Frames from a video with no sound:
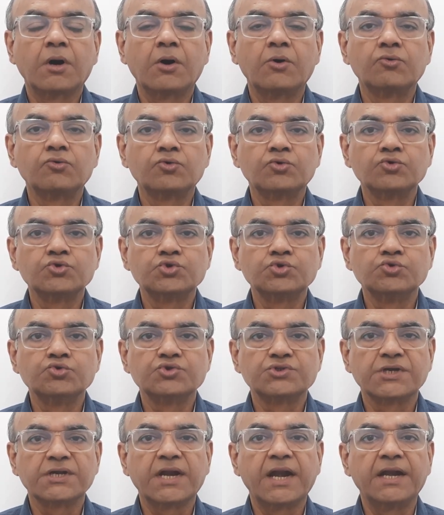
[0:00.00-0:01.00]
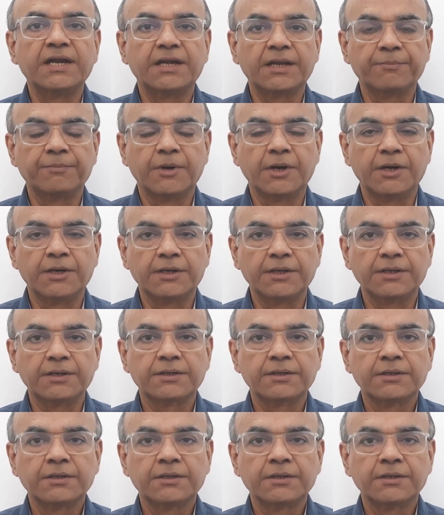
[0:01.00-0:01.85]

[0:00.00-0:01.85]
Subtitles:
how to choose an antibiotic.